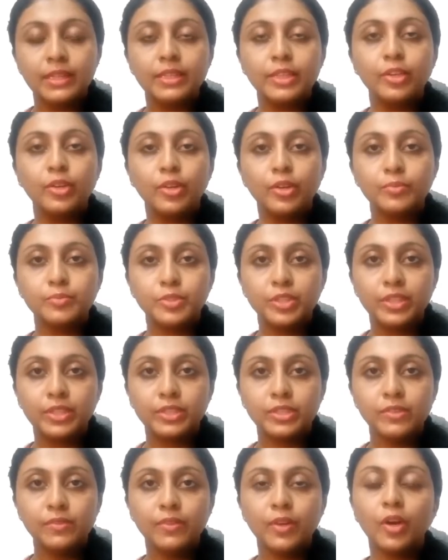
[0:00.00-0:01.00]
the
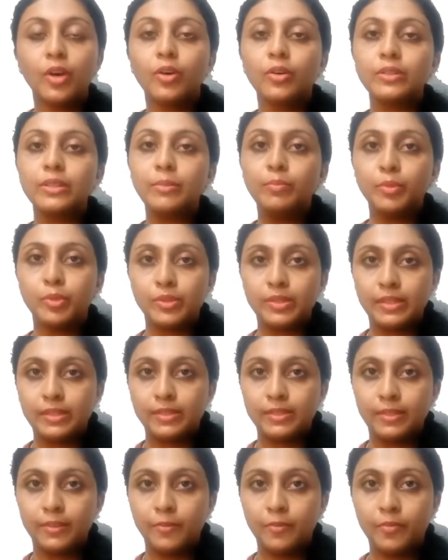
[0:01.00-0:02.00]
objective, or the
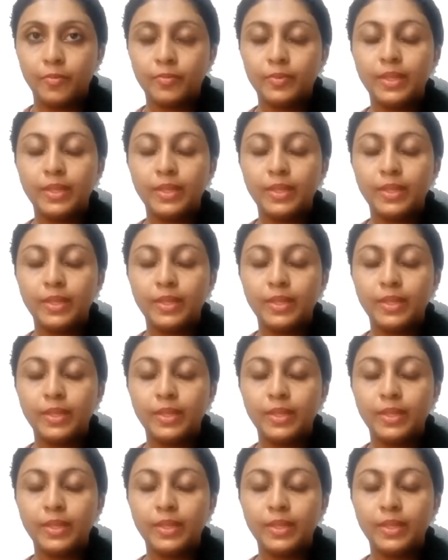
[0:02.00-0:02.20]
possessive.